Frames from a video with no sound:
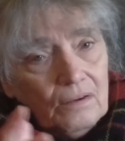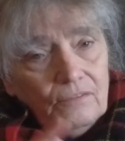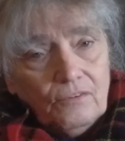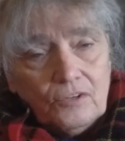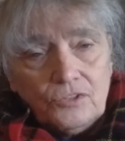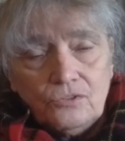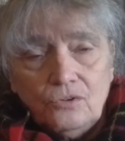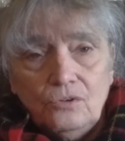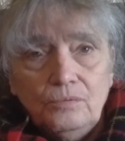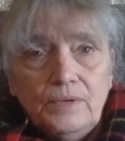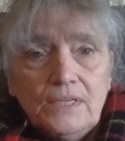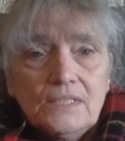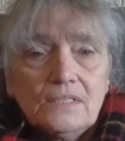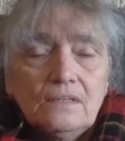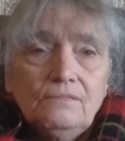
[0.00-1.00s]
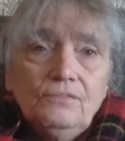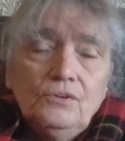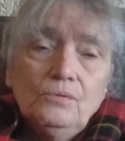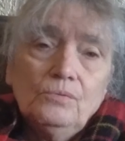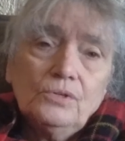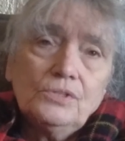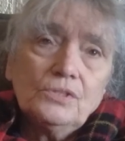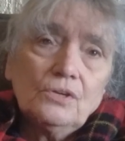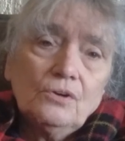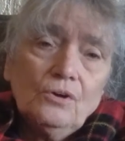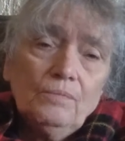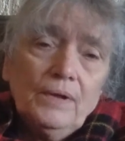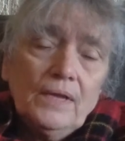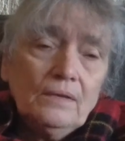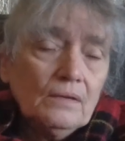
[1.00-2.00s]
As always, if you want to
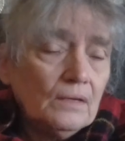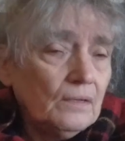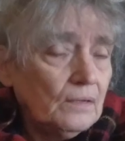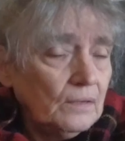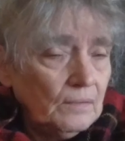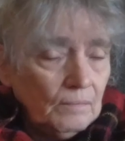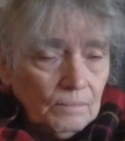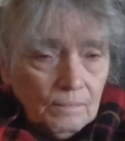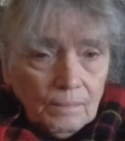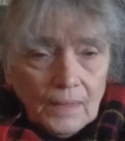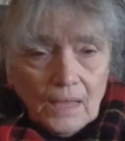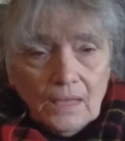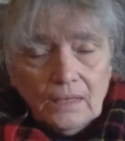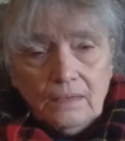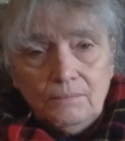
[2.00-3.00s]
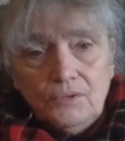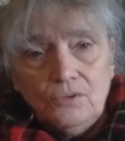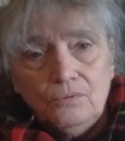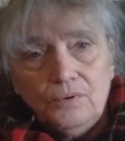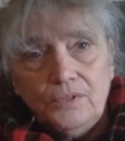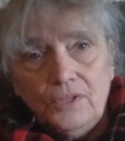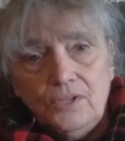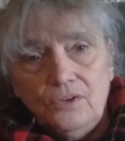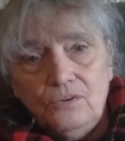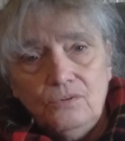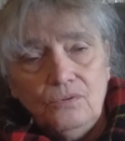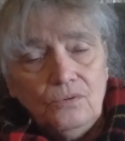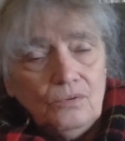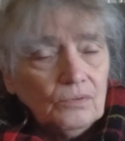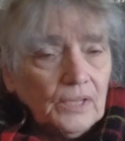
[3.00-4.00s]
comment, let me know whether
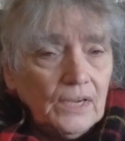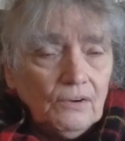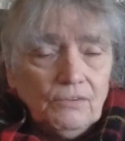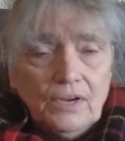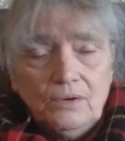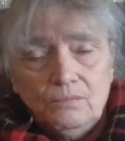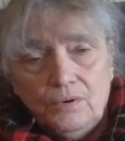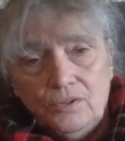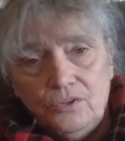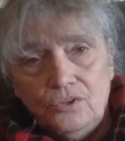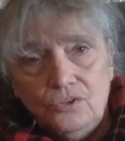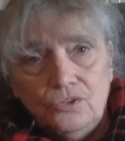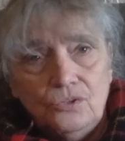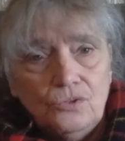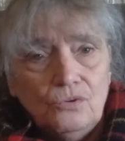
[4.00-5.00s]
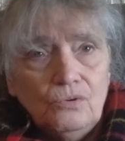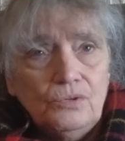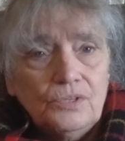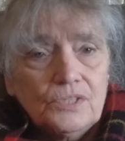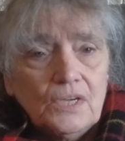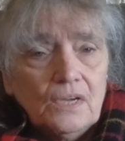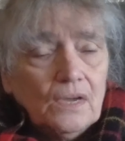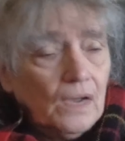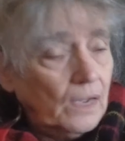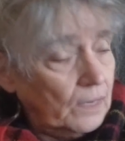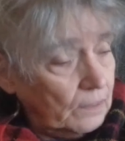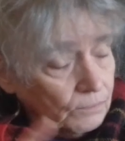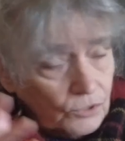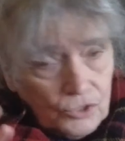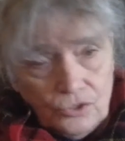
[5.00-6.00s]
you like Ren, whether you don't.
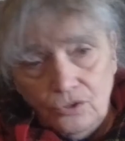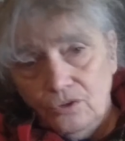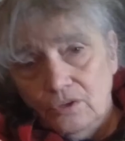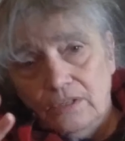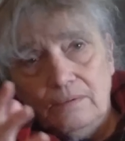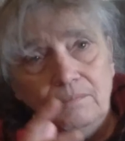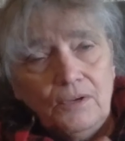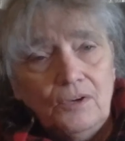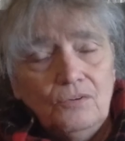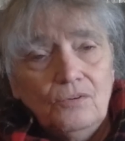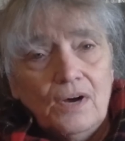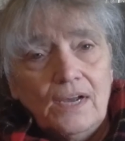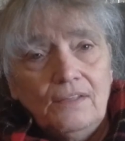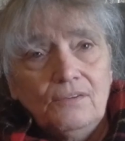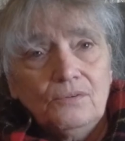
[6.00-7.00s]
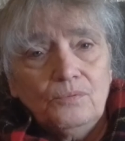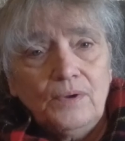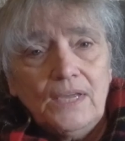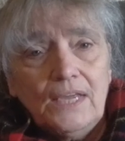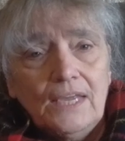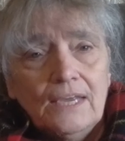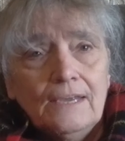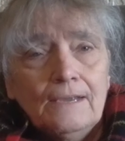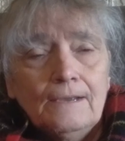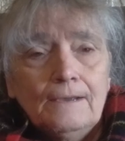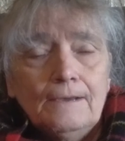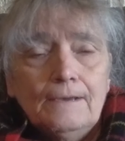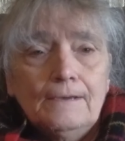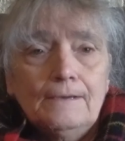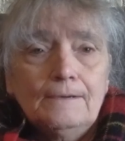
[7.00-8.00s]
I'm sure you'll let me know either way.
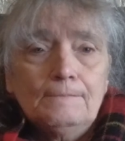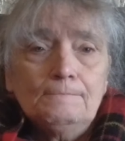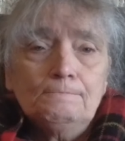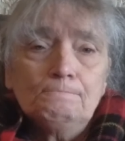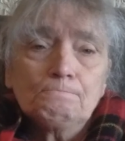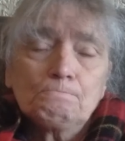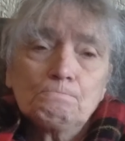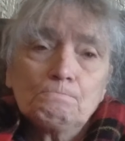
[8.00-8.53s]
And